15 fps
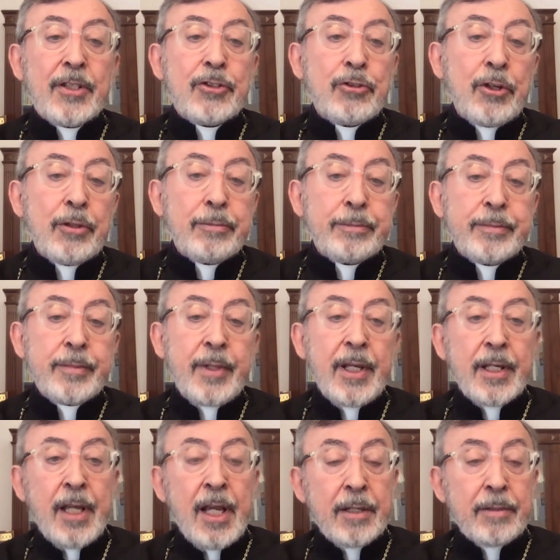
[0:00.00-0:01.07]
So
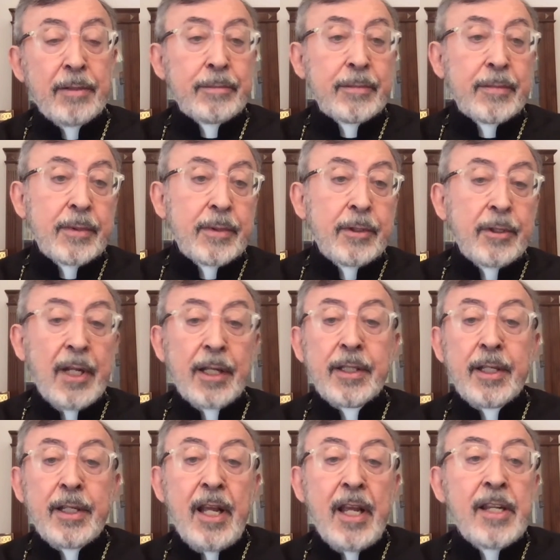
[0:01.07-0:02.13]
again, like
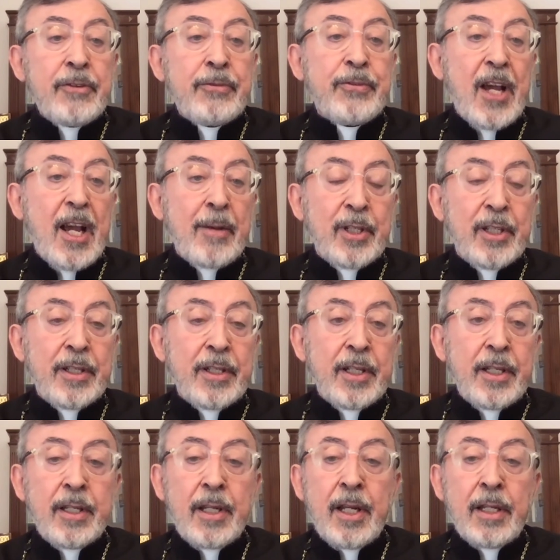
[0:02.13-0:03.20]
in any family,
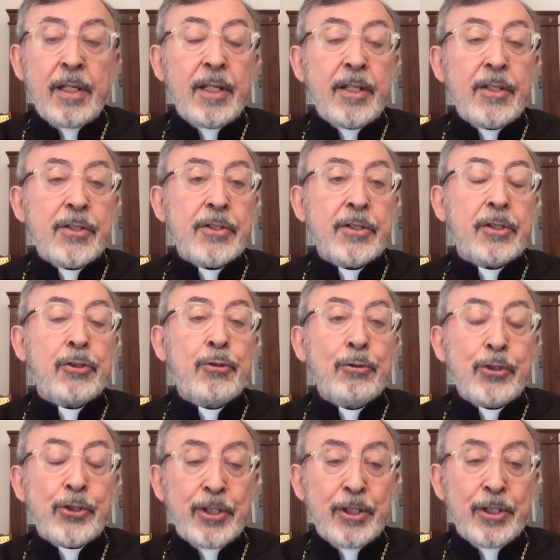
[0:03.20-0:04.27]
in any
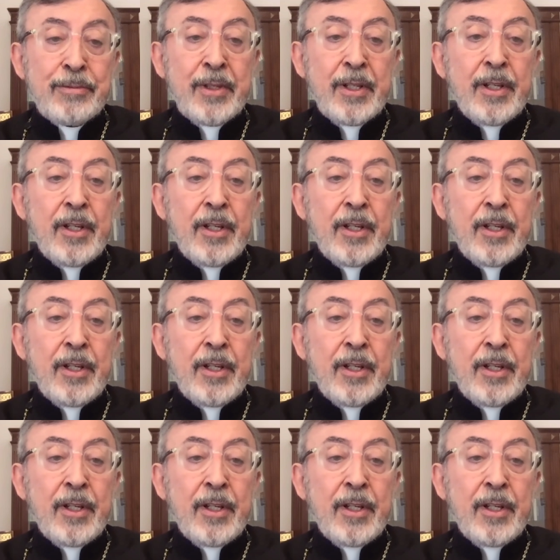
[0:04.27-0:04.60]
institution,